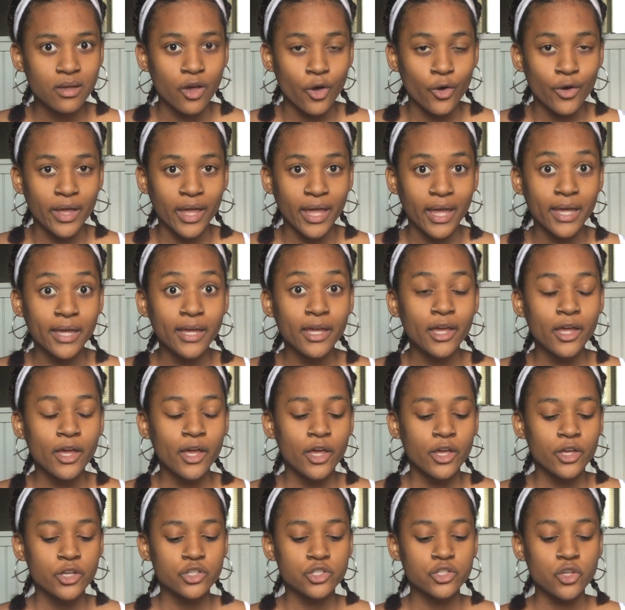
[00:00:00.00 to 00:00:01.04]
Okay?
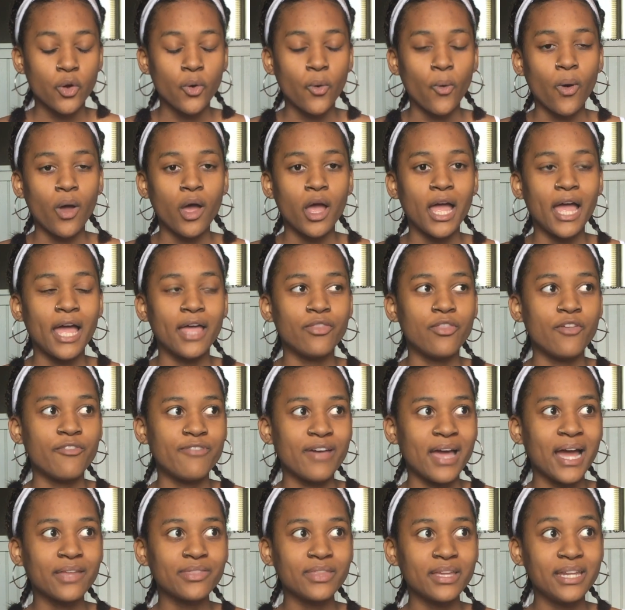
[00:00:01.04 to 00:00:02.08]
So the
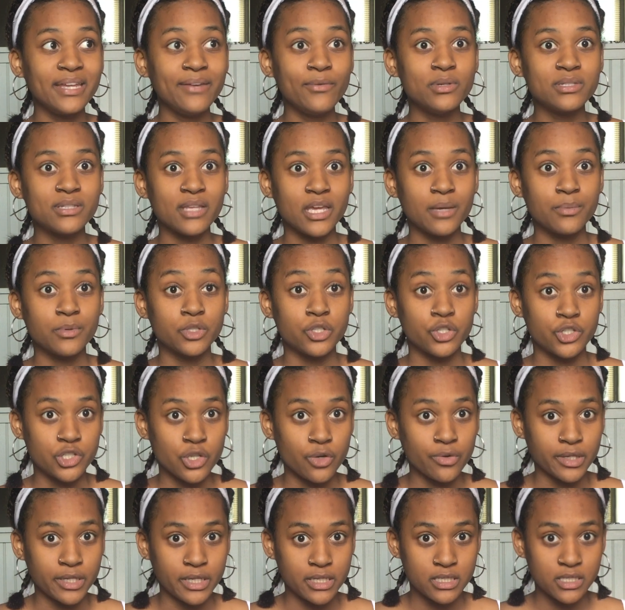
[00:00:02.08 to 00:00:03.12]
fact that he was able to
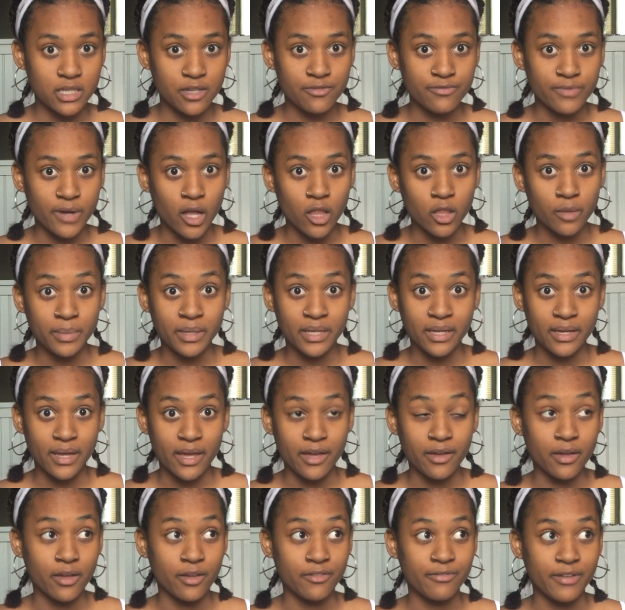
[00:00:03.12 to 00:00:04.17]
so easily file a
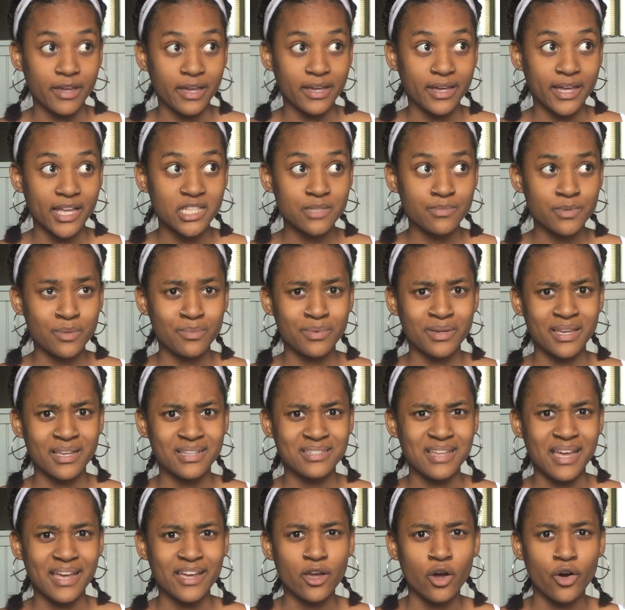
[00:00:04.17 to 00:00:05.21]
PFA against me
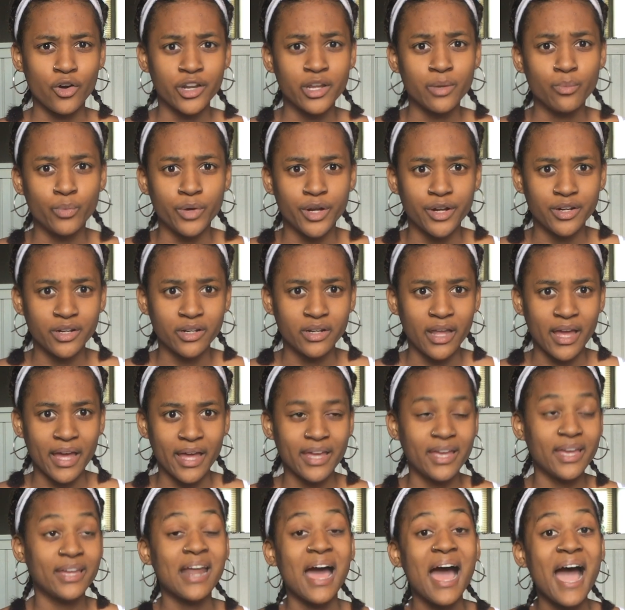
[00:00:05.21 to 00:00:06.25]
because I called him weird and
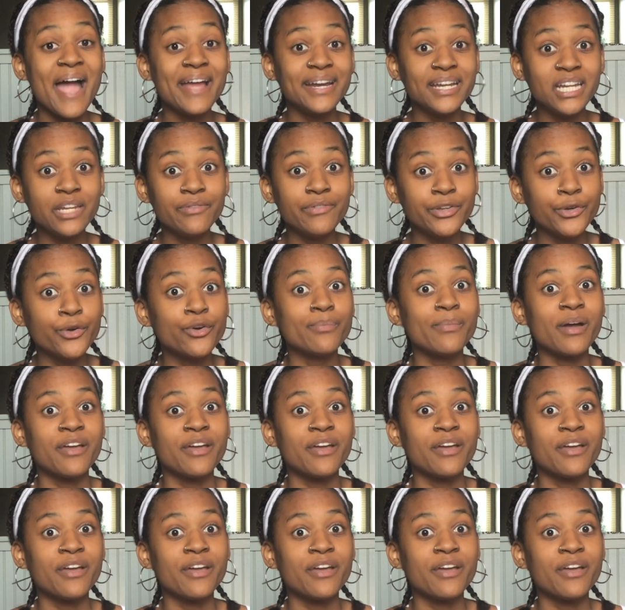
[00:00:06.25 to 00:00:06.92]
gay, and I didn't even do it.